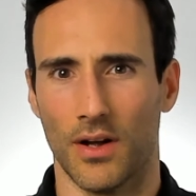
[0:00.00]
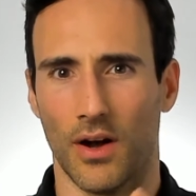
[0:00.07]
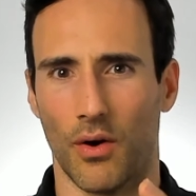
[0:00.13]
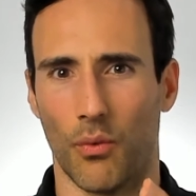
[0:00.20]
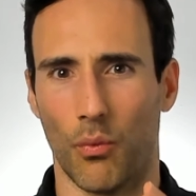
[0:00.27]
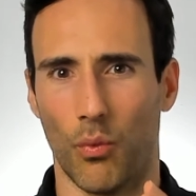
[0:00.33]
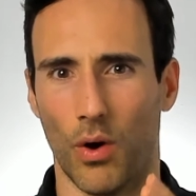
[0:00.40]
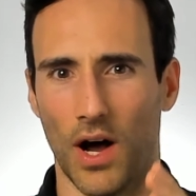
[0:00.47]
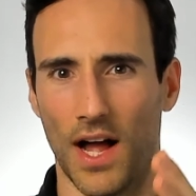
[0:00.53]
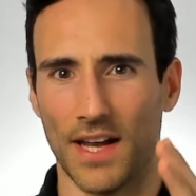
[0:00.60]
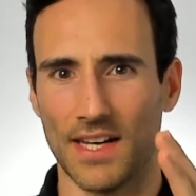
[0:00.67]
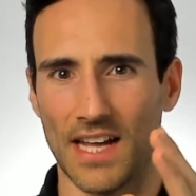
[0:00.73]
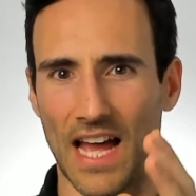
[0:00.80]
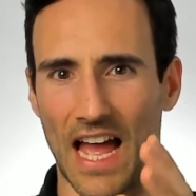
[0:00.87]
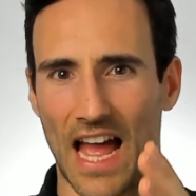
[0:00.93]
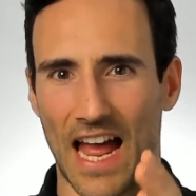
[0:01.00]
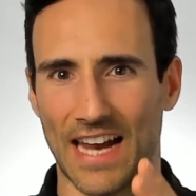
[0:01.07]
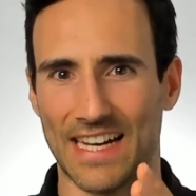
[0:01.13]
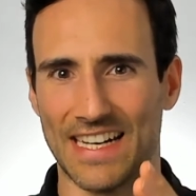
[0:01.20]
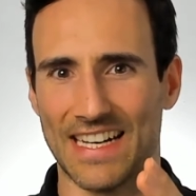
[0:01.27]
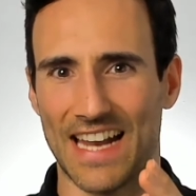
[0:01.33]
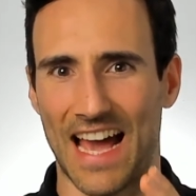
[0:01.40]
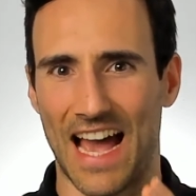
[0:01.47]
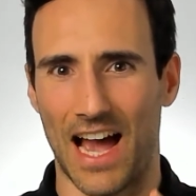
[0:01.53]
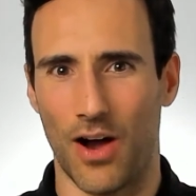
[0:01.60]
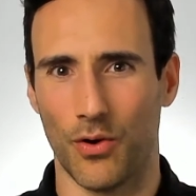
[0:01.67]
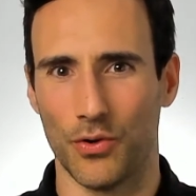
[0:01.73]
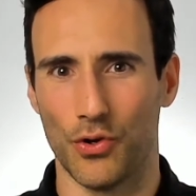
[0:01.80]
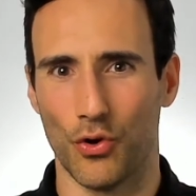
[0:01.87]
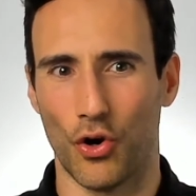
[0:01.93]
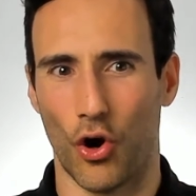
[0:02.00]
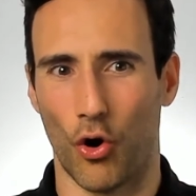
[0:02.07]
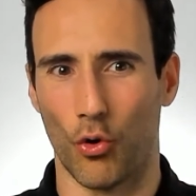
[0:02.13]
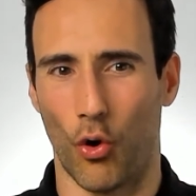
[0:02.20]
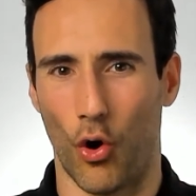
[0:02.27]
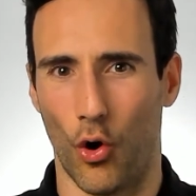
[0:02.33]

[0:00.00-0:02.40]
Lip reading: 1, and now you go